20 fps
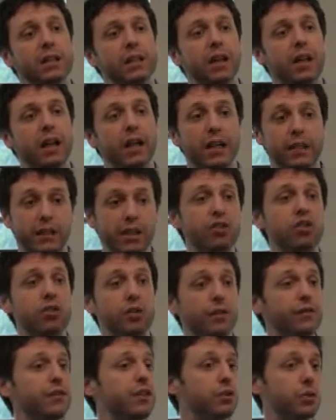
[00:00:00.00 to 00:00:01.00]

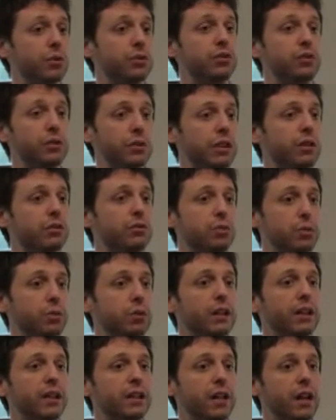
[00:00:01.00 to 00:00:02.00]
additional Visual Studio
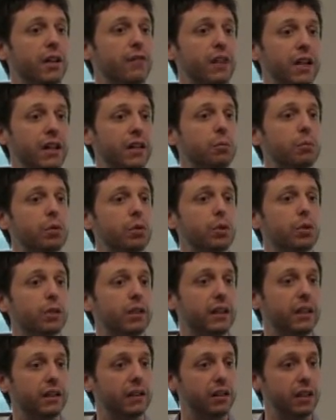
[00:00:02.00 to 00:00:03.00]
tooling available
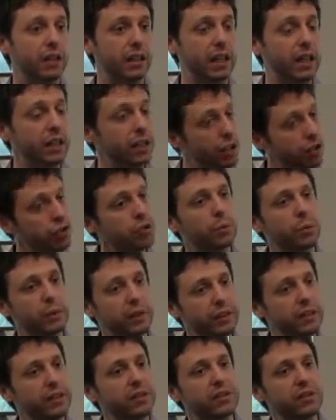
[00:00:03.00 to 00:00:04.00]
in the initial
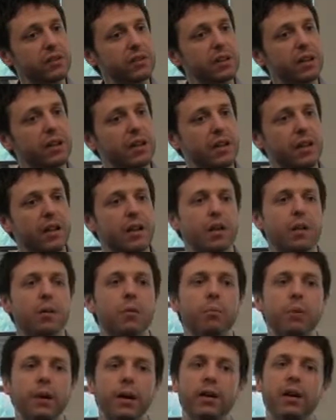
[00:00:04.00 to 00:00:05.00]
release.
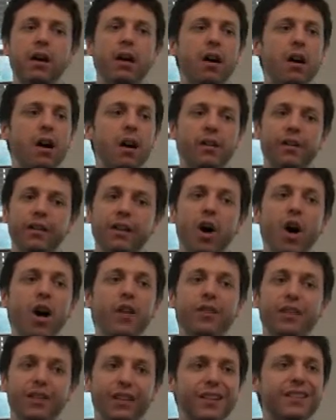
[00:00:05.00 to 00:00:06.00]
But
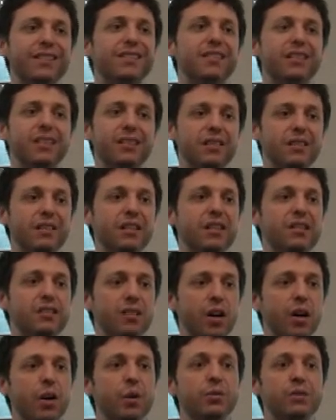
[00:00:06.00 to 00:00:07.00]
on the list is
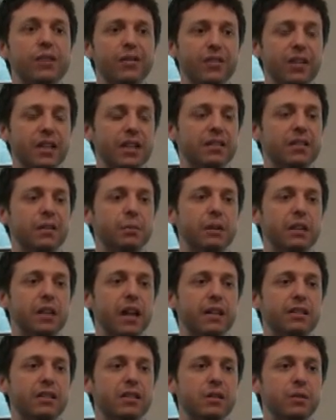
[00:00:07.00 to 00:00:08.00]
a host of things that we'd
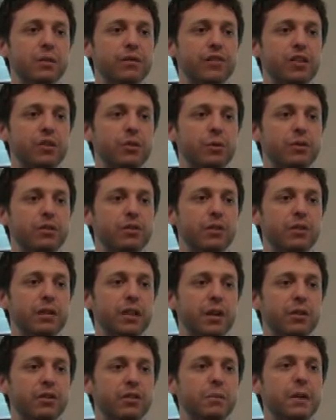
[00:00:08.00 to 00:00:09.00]
like to do in Visual
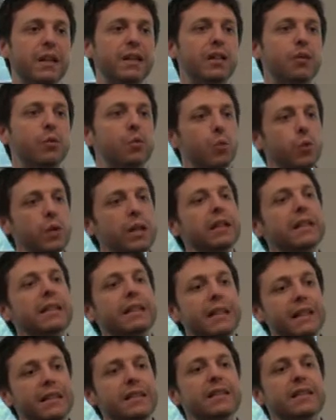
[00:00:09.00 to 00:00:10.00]
Studio to make it really
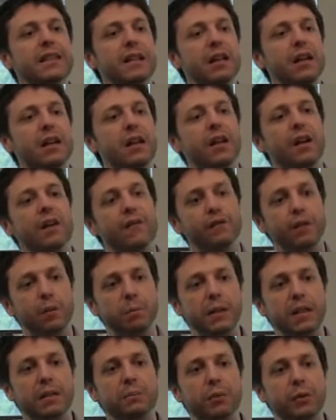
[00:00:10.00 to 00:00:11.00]
easy for
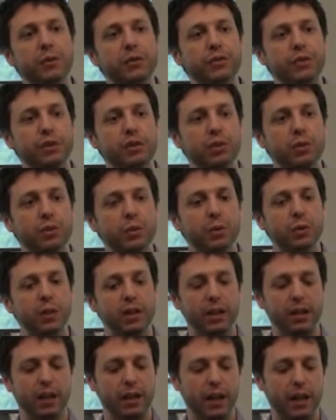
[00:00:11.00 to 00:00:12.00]
people to
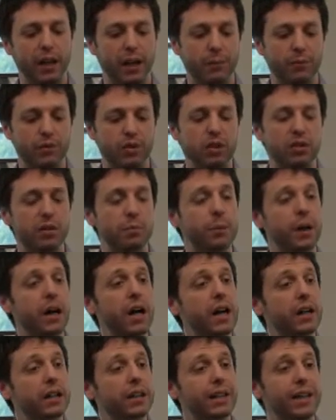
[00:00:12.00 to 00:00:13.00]

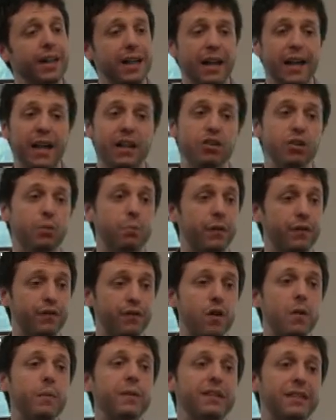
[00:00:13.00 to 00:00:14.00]
debug and do
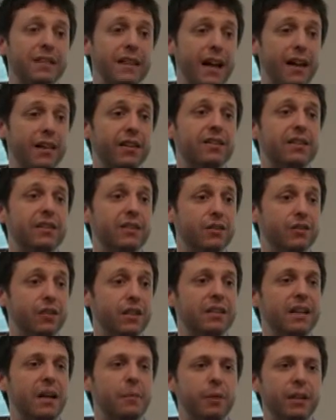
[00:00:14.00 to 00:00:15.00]
performance analysis of
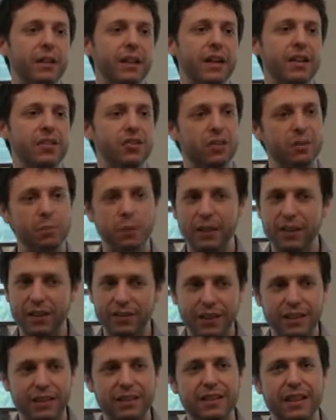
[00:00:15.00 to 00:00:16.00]
these applications, because
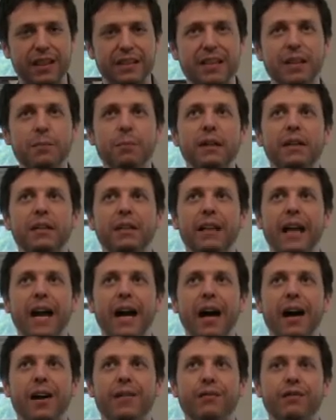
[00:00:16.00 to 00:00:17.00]
they typically
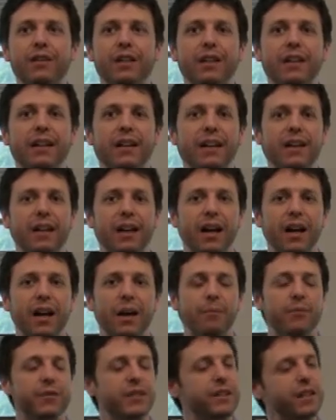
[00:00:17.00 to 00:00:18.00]
have
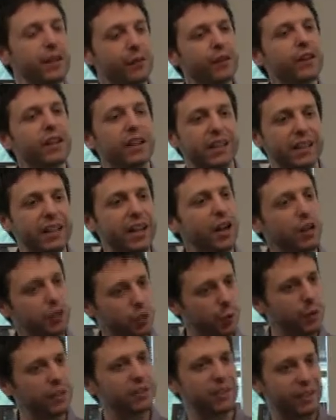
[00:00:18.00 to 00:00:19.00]
different
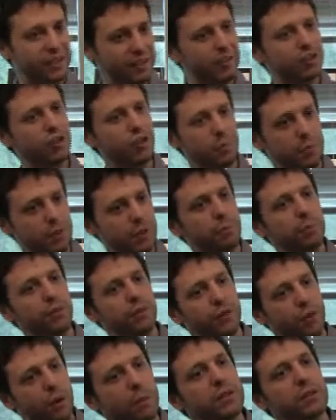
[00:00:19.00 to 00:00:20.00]
characteristics in terms of the
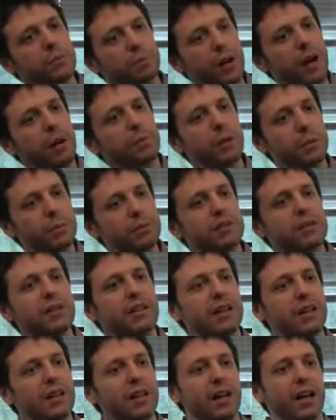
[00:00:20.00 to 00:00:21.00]
performance problems.
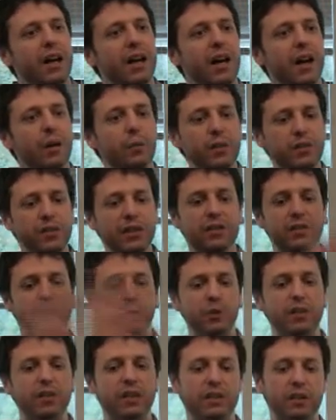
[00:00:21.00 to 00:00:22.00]
With
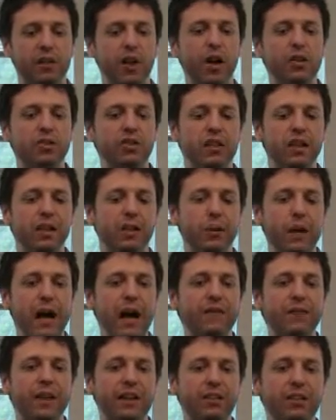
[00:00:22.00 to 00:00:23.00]
these large-scale
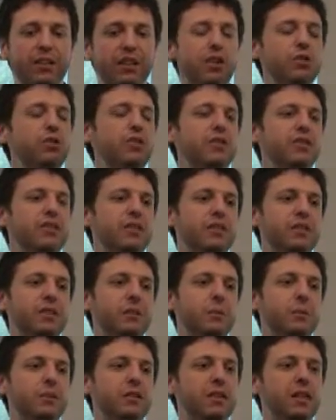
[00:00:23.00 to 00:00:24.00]
graph execution
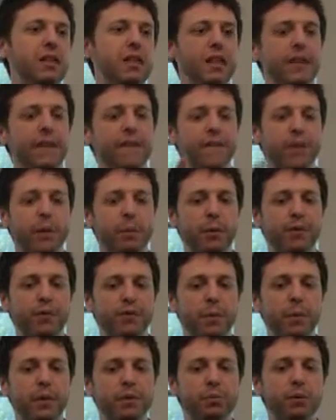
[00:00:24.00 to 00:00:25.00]
systems, the
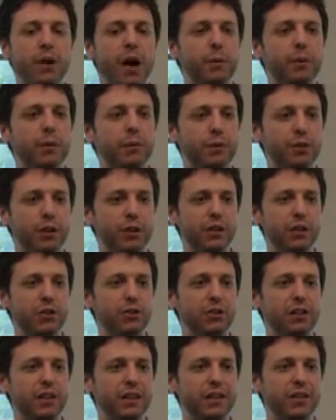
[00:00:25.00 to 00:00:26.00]
performance problems are
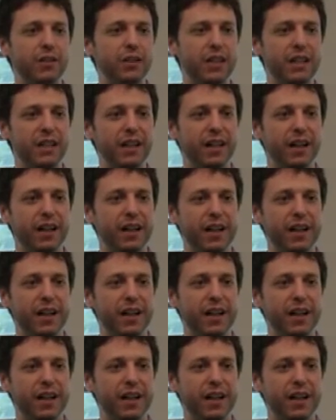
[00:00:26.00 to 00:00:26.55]
usually the